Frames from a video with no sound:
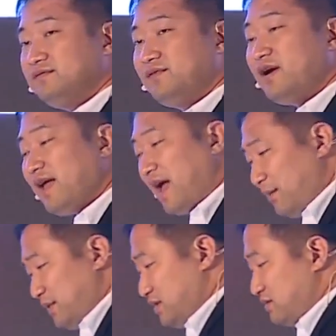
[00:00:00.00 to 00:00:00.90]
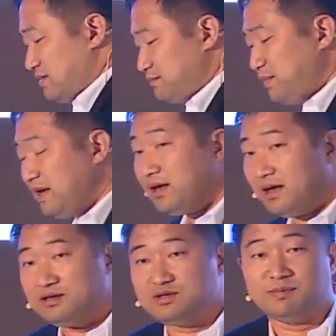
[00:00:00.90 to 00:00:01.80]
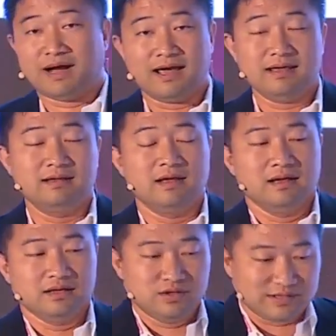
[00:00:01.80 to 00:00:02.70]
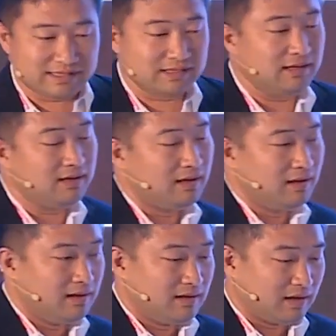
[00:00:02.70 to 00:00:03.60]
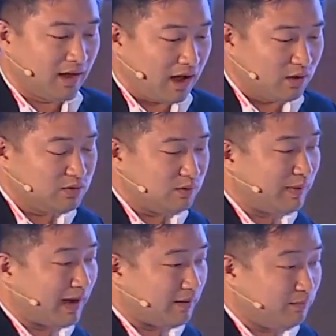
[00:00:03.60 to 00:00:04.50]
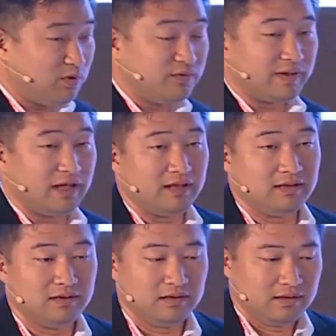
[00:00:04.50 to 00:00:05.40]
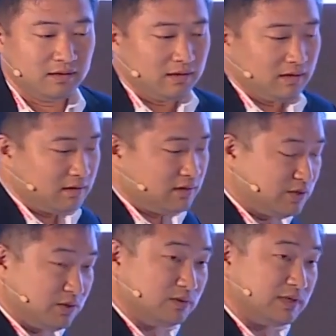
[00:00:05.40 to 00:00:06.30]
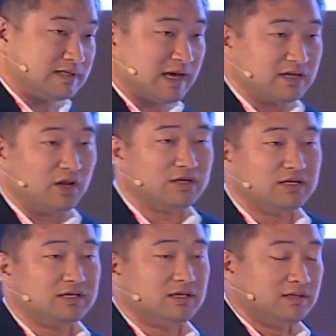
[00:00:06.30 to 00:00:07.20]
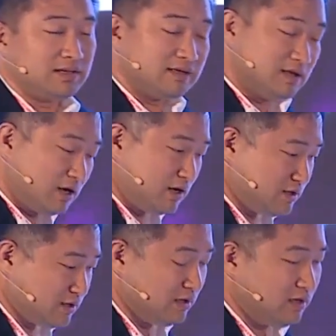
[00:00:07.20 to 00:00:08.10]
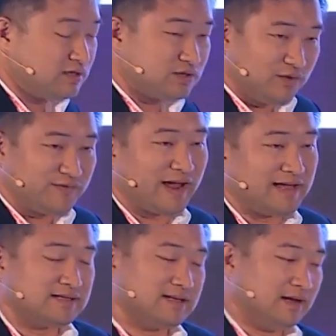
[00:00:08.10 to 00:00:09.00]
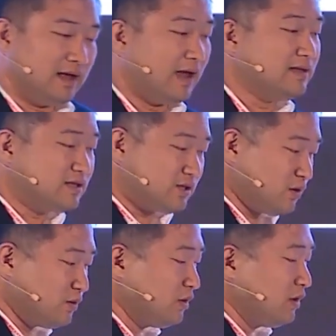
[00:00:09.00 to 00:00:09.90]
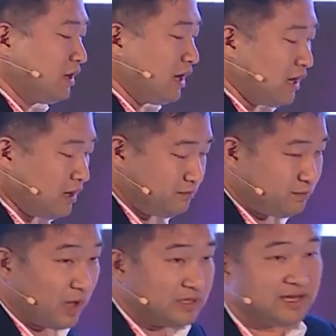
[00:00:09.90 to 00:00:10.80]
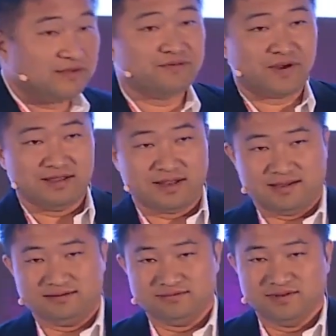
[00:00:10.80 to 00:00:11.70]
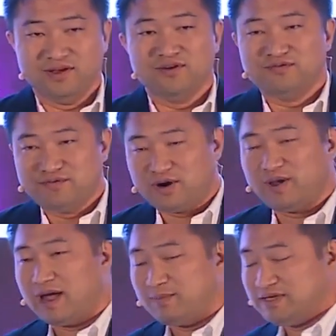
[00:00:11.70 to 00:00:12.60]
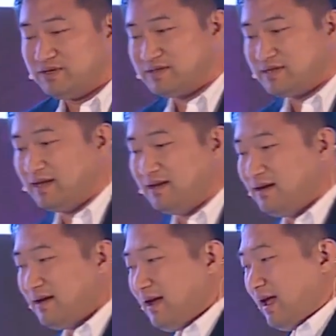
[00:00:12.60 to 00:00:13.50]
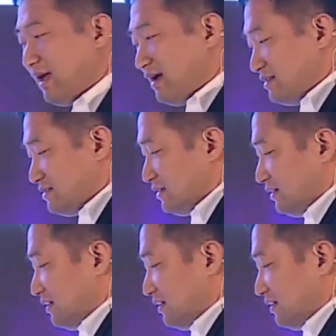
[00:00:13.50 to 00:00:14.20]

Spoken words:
very happy to be in Dubai to see how Dubai move into the technology so fast and so blockchain friendly. Very happy to see. And